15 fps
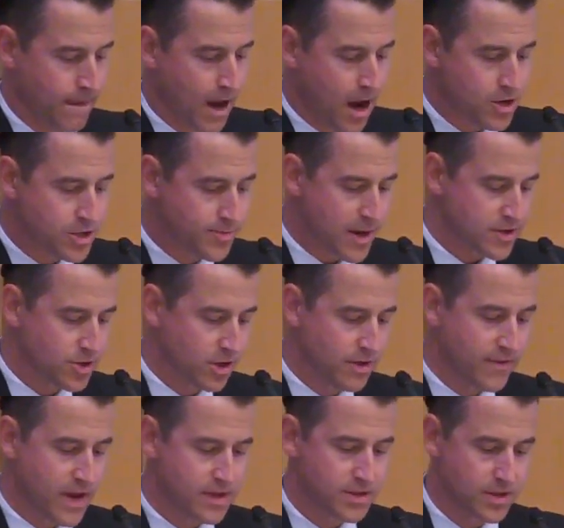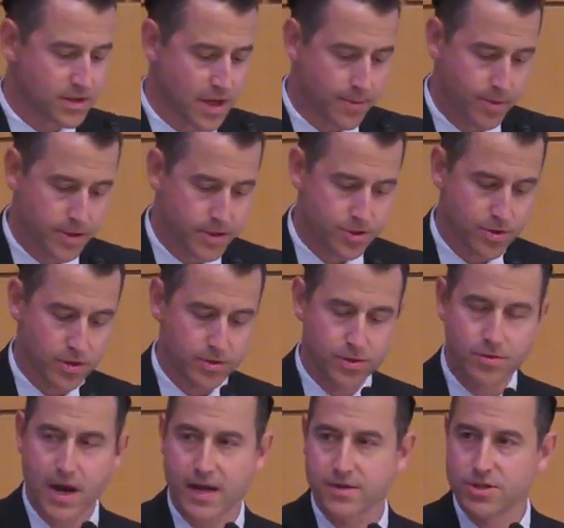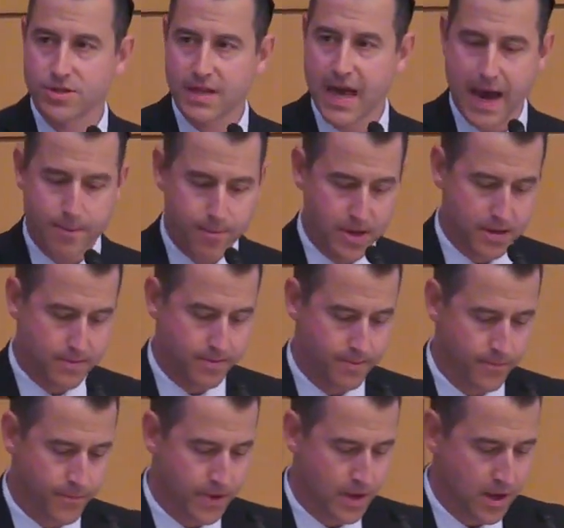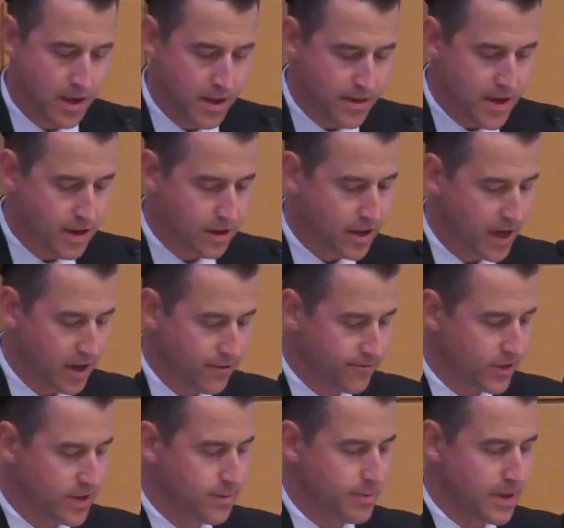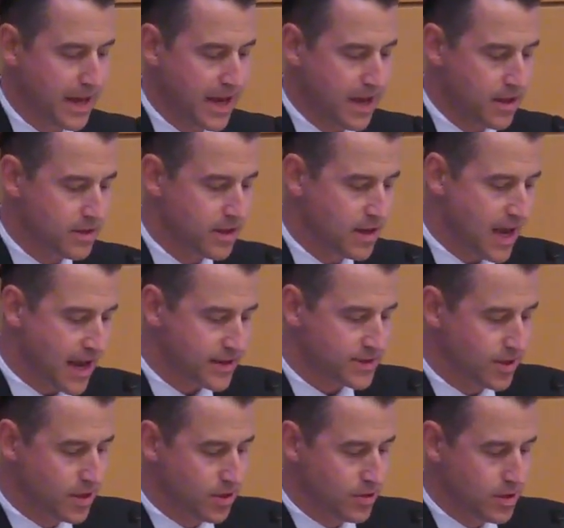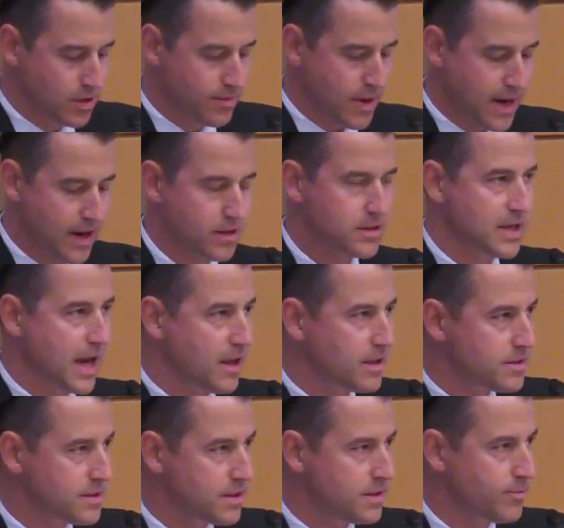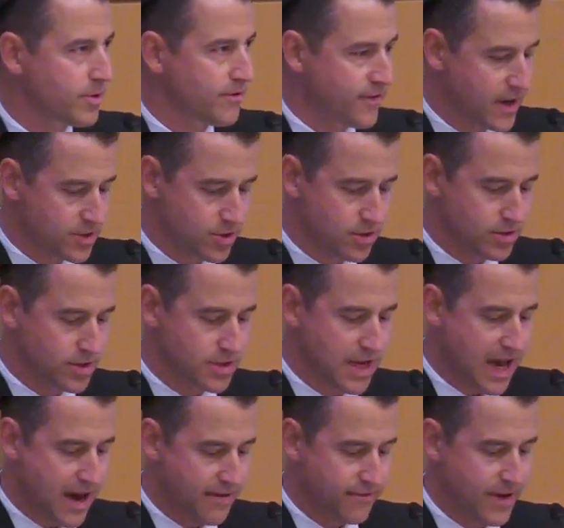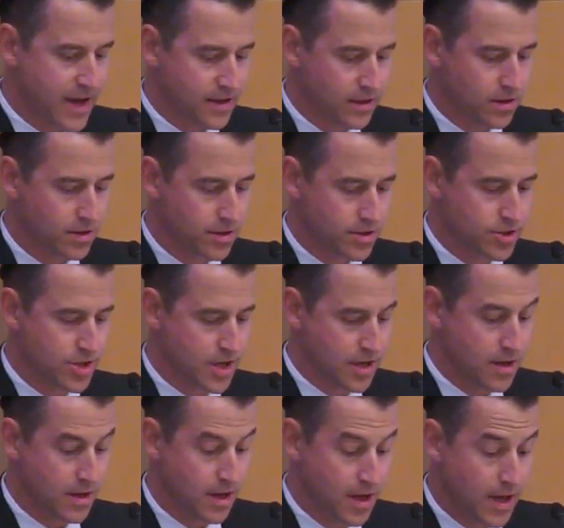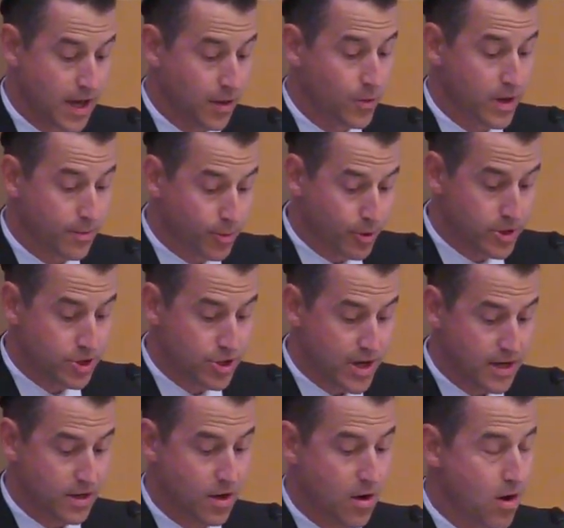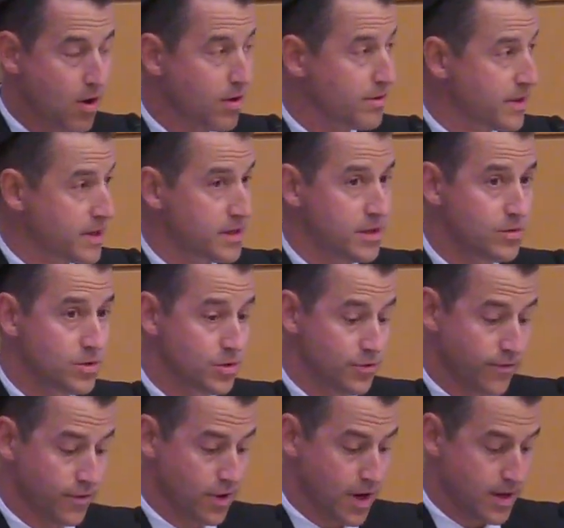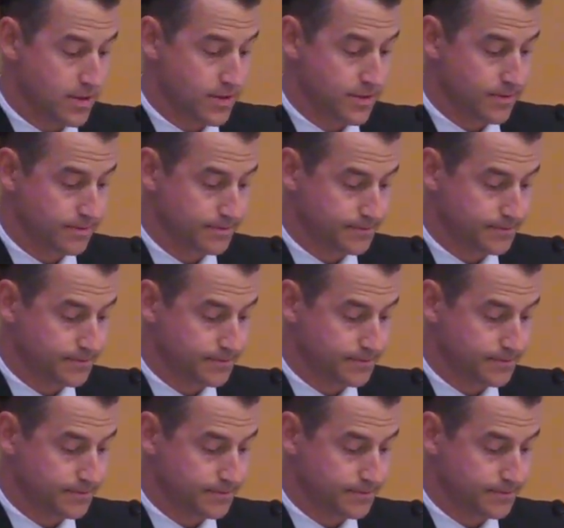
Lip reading: Our special events at Temple Israel do not just happen. They are carefully planned and executed by our talented professional staff and clergy, and we appreciate all that you do for us.